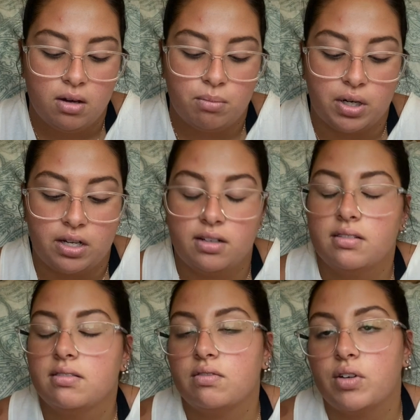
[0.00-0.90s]
But
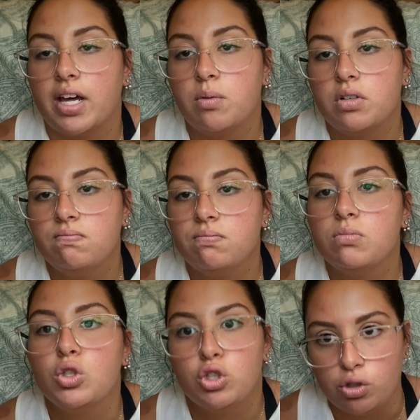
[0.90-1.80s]
for that
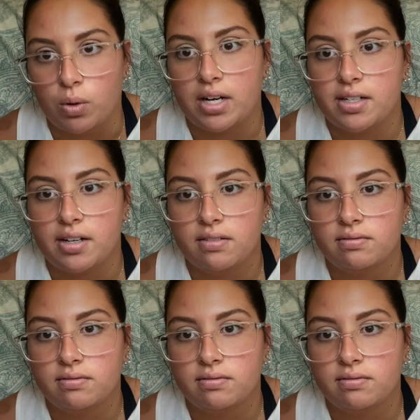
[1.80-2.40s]
one, 2 out of 10.